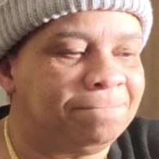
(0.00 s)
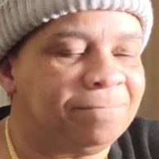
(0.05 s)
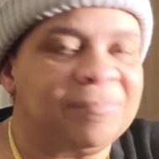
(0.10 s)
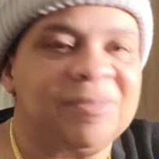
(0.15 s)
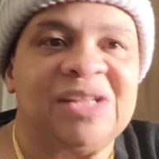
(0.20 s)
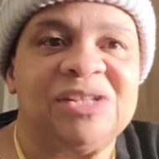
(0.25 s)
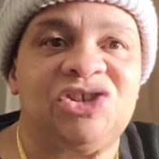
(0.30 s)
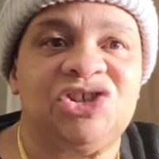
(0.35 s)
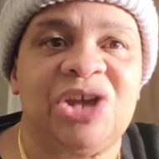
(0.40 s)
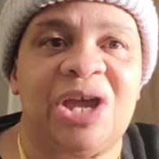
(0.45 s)

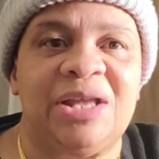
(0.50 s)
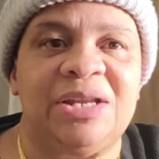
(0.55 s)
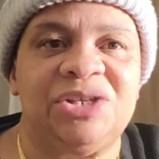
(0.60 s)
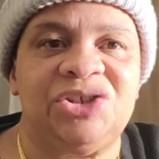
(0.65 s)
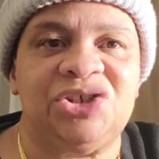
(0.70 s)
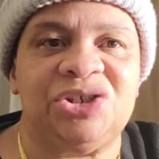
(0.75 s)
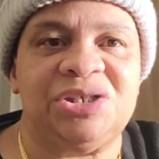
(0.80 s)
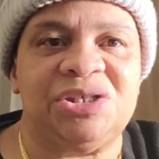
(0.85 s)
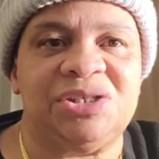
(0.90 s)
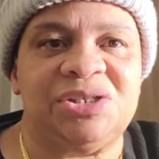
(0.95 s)

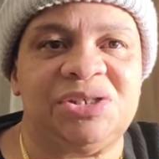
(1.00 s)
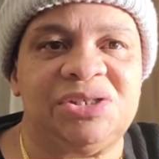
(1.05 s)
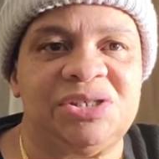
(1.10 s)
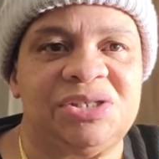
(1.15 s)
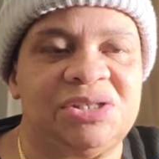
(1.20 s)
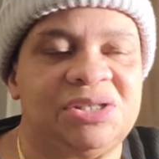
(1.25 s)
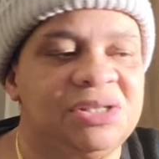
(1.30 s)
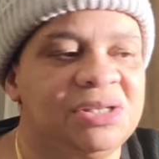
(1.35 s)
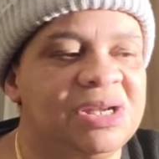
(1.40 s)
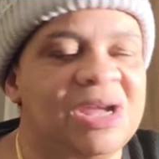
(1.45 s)

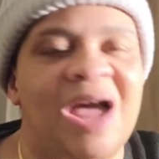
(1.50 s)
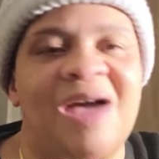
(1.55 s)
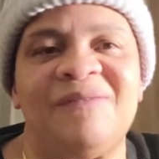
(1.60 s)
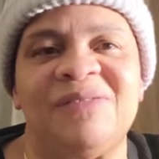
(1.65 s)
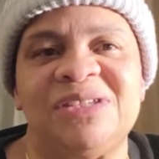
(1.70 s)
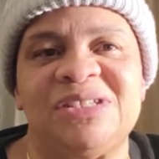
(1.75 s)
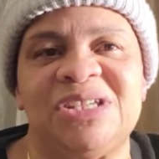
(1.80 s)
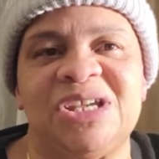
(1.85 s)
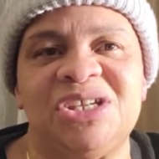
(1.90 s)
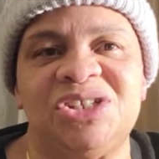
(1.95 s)
challenges,
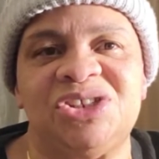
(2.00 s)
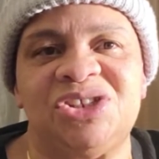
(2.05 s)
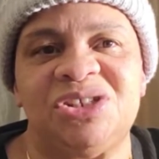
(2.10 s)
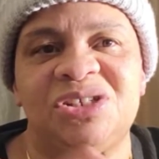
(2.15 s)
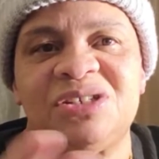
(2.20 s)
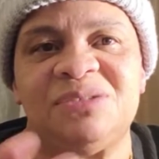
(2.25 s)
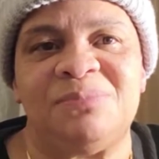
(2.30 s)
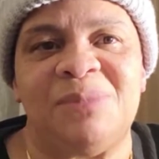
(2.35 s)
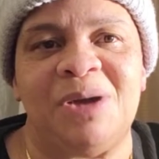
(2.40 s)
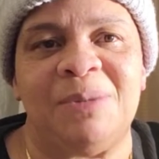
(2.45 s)

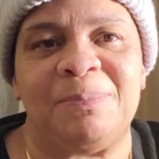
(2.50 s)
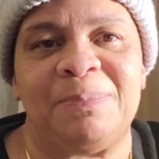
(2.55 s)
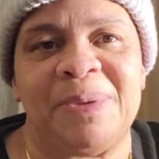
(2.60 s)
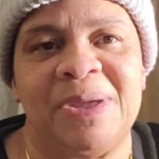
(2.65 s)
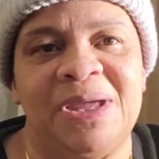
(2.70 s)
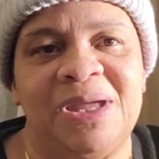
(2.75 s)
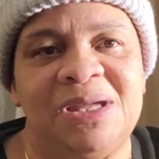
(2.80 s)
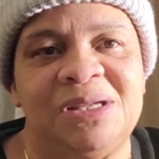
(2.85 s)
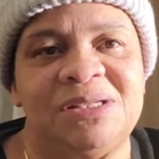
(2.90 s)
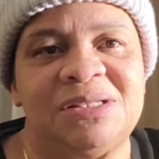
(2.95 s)
conversations,
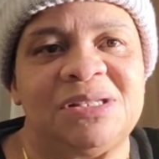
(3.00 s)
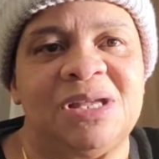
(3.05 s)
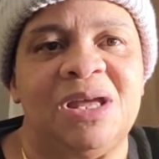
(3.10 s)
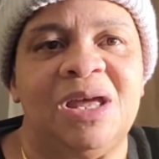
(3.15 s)
mukbangs,